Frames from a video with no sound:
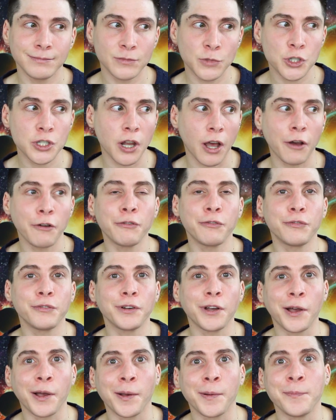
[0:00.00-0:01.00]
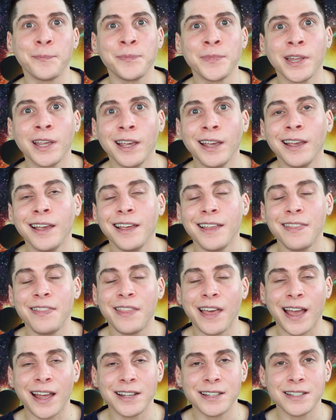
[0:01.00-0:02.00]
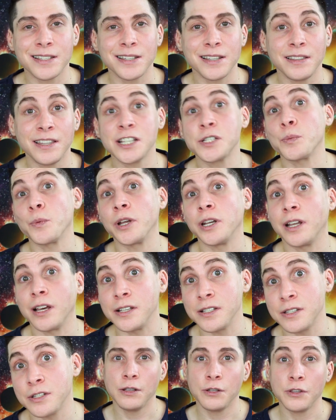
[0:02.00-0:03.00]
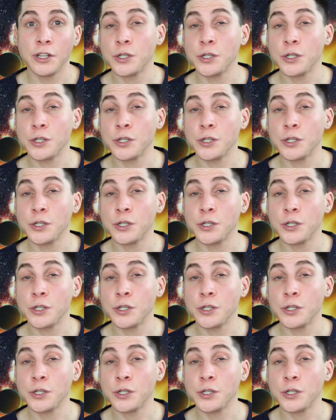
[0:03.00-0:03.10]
stuff that this one does.